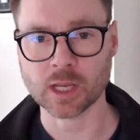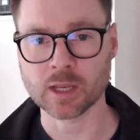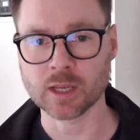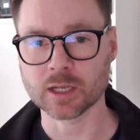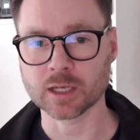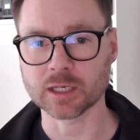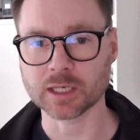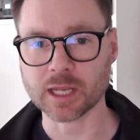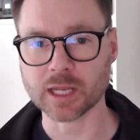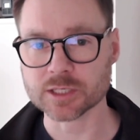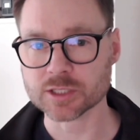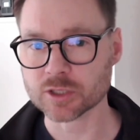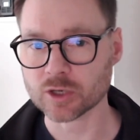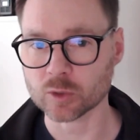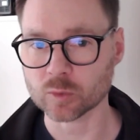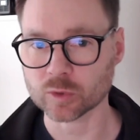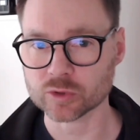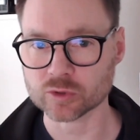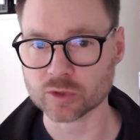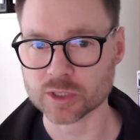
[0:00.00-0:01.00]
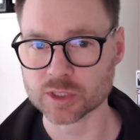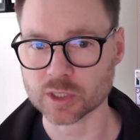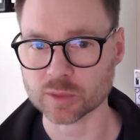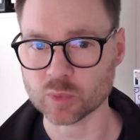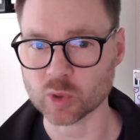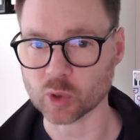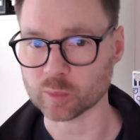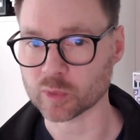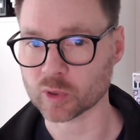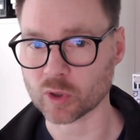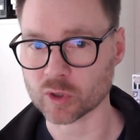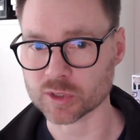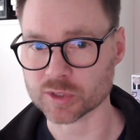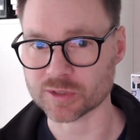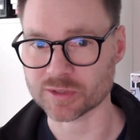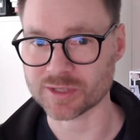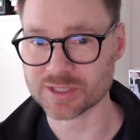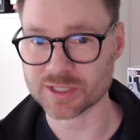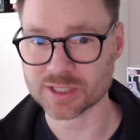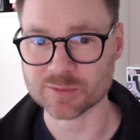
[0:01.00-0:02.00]
Let's start with trusted boot, because
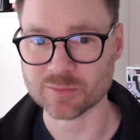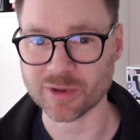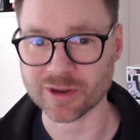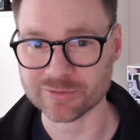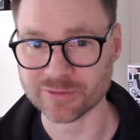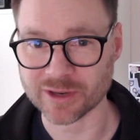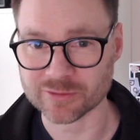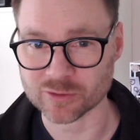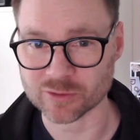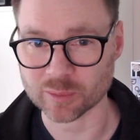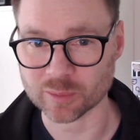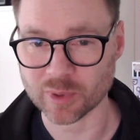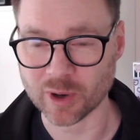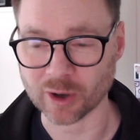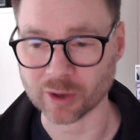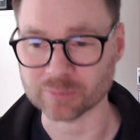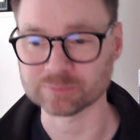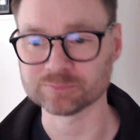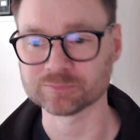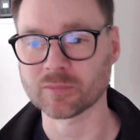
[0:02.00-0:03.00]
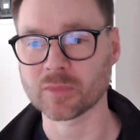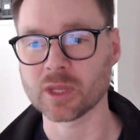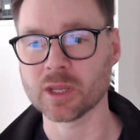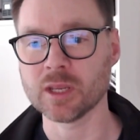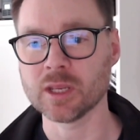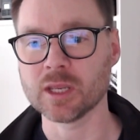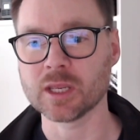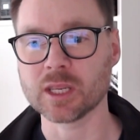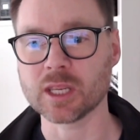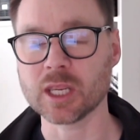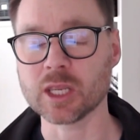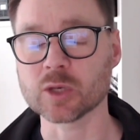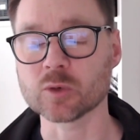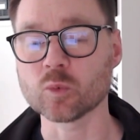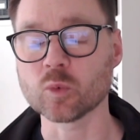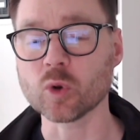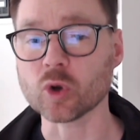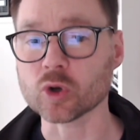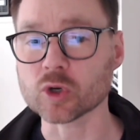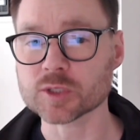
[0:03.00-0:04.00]
this is my favorite part. It
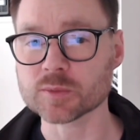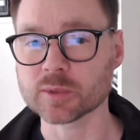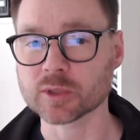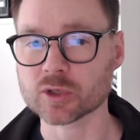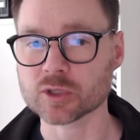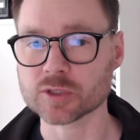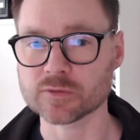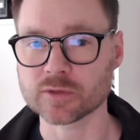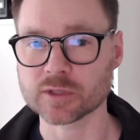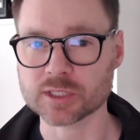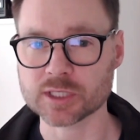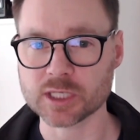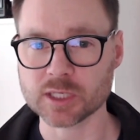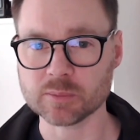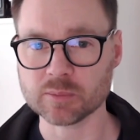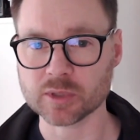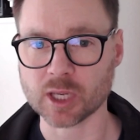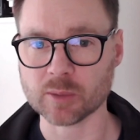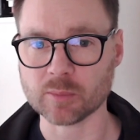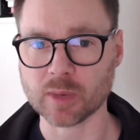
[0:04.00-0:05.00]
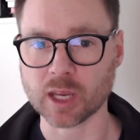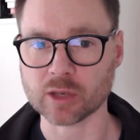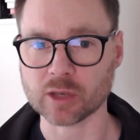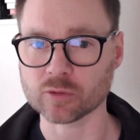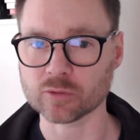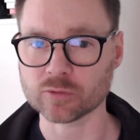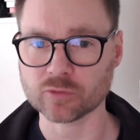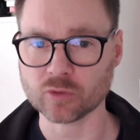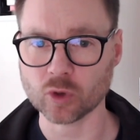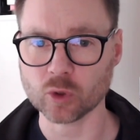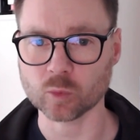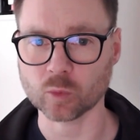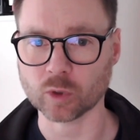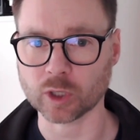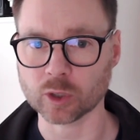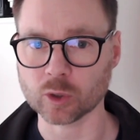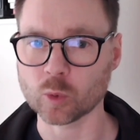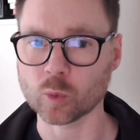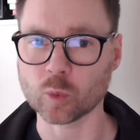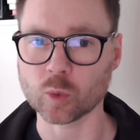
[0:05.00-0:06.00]
works because of the TPM and the
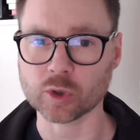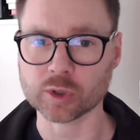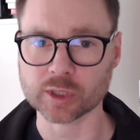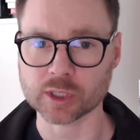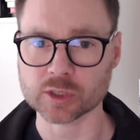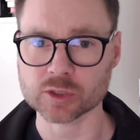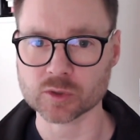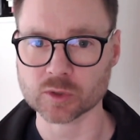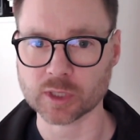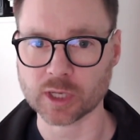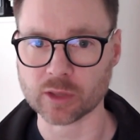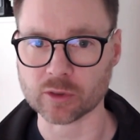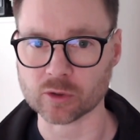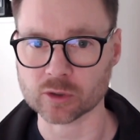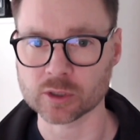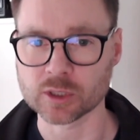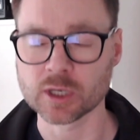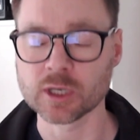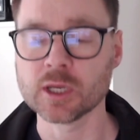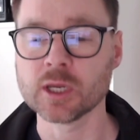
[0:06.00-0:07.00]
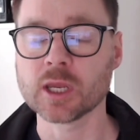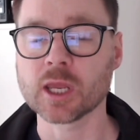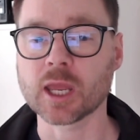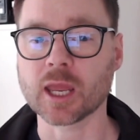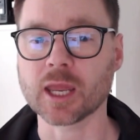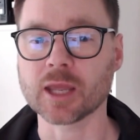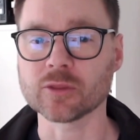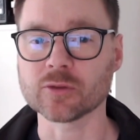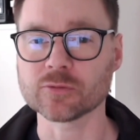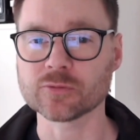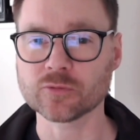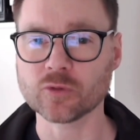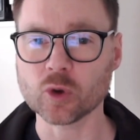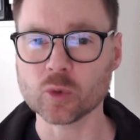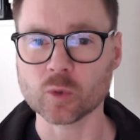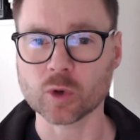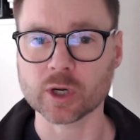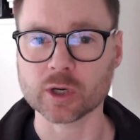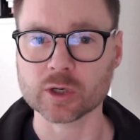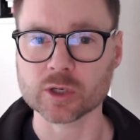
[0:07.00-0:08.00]
firmware working together. And the
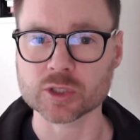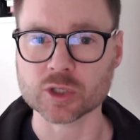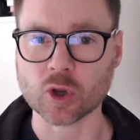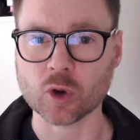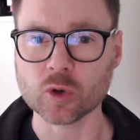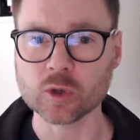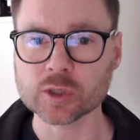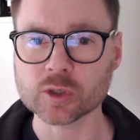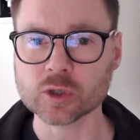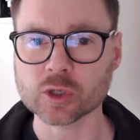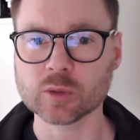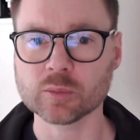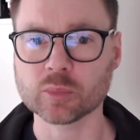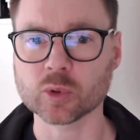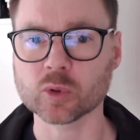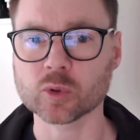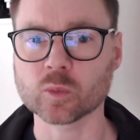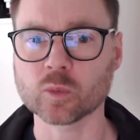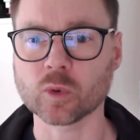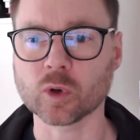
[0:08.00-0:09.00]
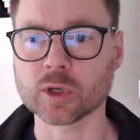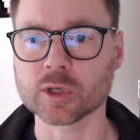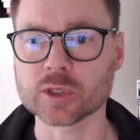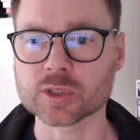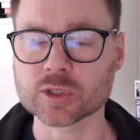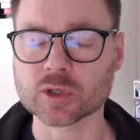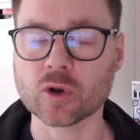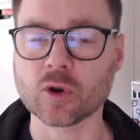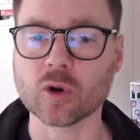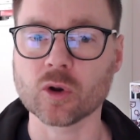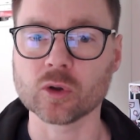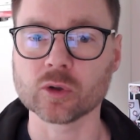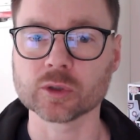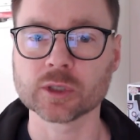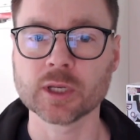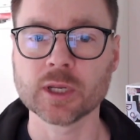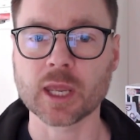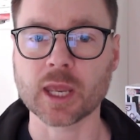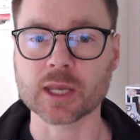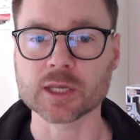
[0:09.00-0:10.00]
firmware is only going to boot what is called
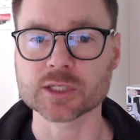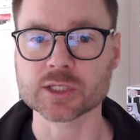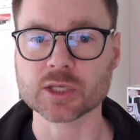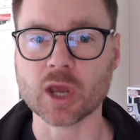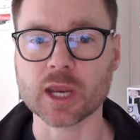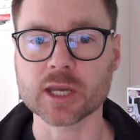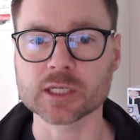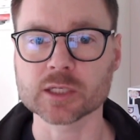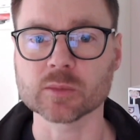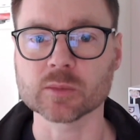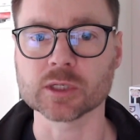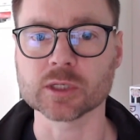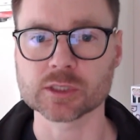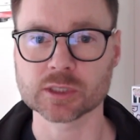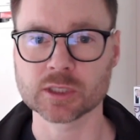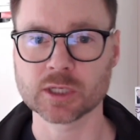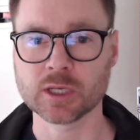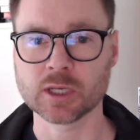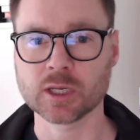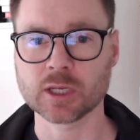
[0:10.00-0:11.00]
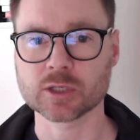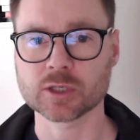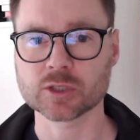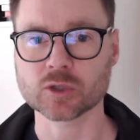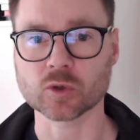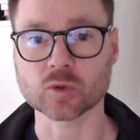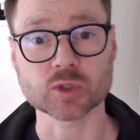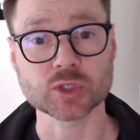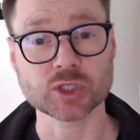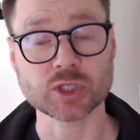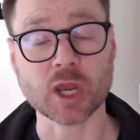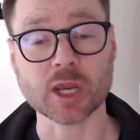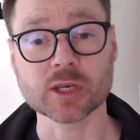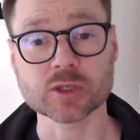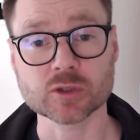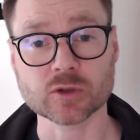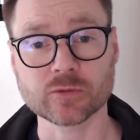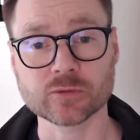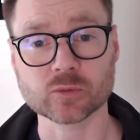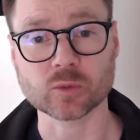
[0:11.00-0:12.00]
a signed image, so signed
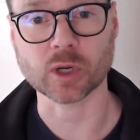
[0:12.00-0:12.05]
software.